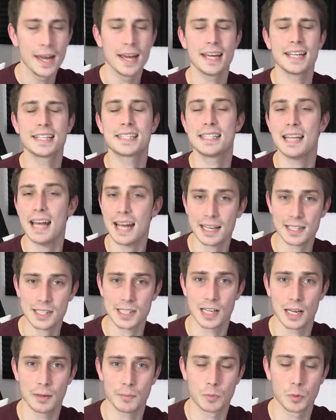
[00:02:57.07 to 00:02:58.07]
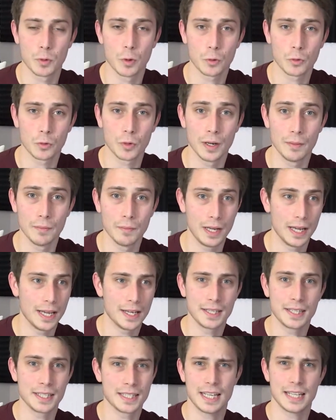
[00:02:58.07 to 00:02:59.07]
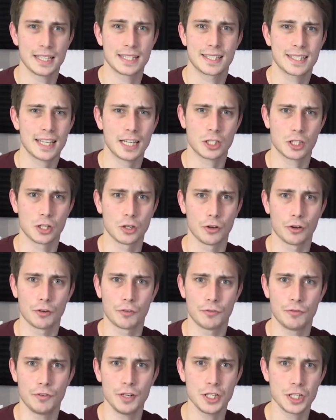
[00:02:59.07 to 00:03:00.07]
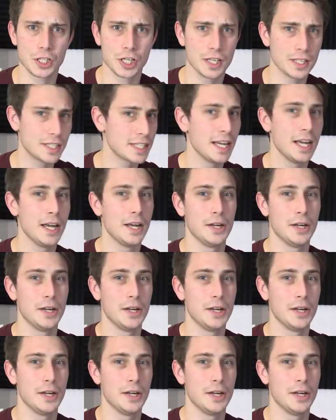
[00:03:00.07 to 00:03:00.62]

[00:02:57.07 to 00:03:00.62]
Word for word: It's an excellent program and it has such a lot of features.